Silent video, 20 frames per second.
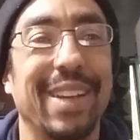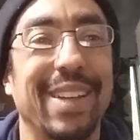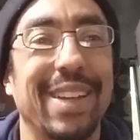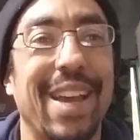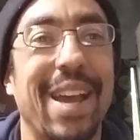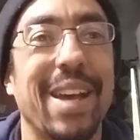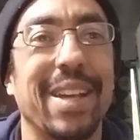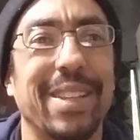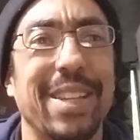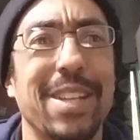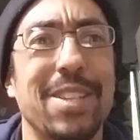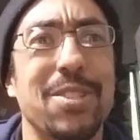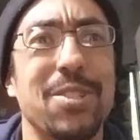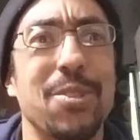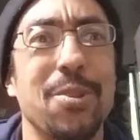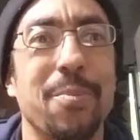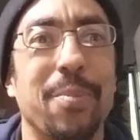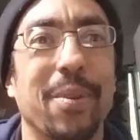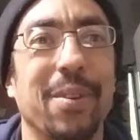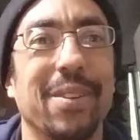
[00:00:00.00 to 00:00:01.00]
Yeah, that's
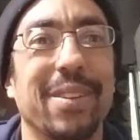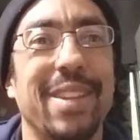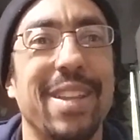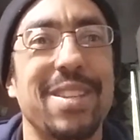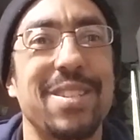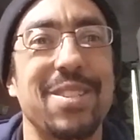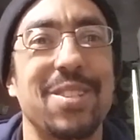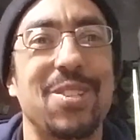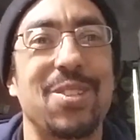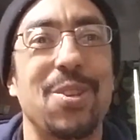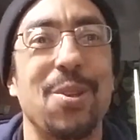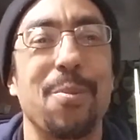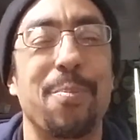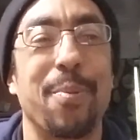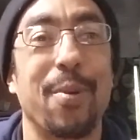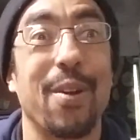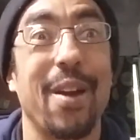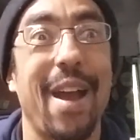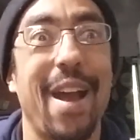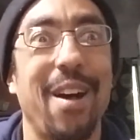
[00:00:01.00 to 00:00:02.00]

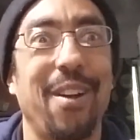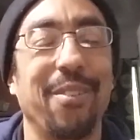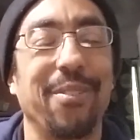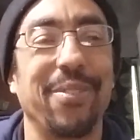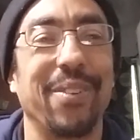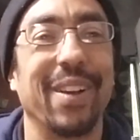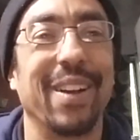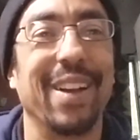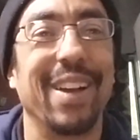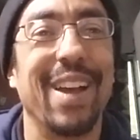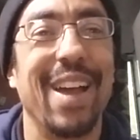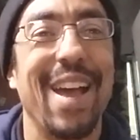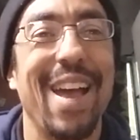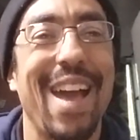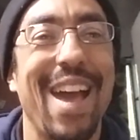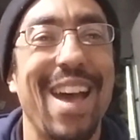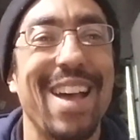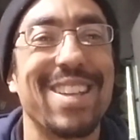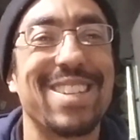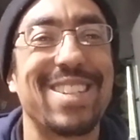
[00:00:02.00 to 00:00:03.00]
super alpha.
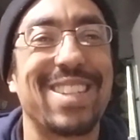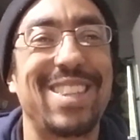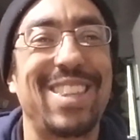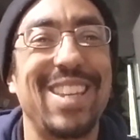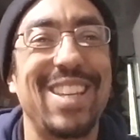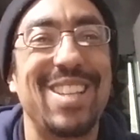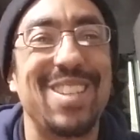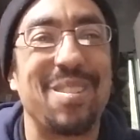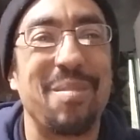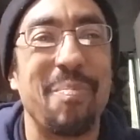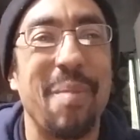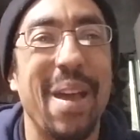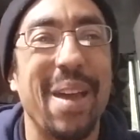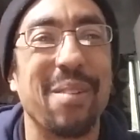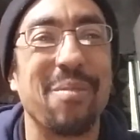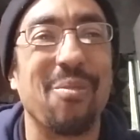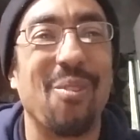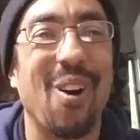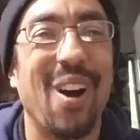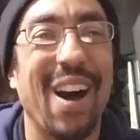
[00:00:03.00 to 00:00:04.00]
Ask these
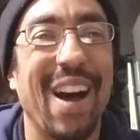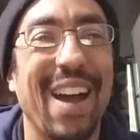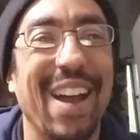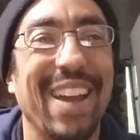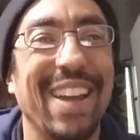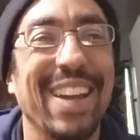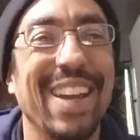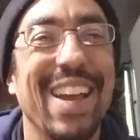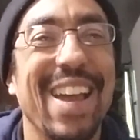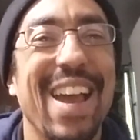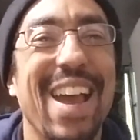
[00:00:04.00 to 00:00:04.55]
men why,